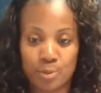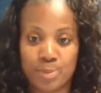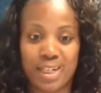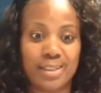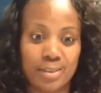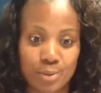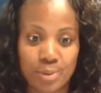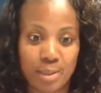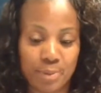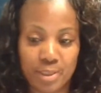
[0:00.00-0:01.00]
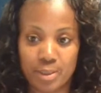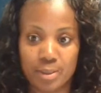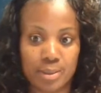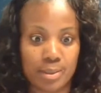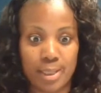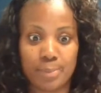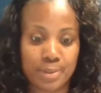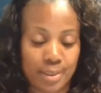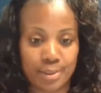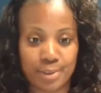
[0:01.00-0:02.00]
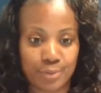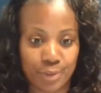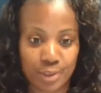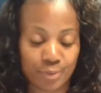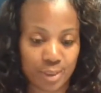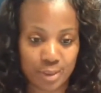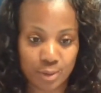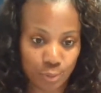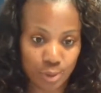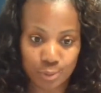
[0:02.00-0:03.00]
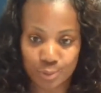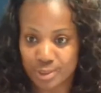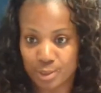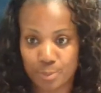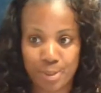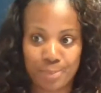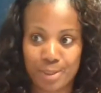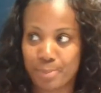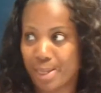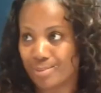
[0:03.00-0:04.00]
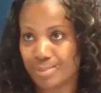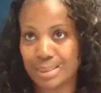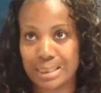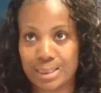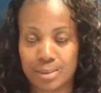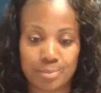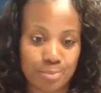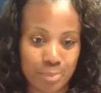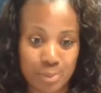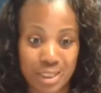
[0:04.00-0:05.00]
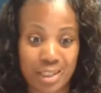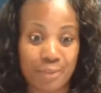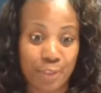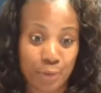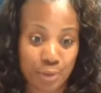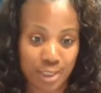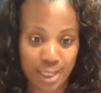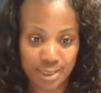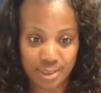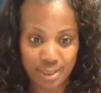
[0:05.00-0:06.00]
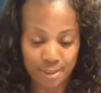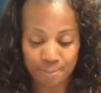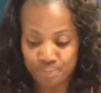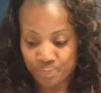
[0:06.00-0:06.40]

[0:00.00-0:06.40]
but I didn't do that because Amazon didn't really release no loads until maybe about 11:30 last night.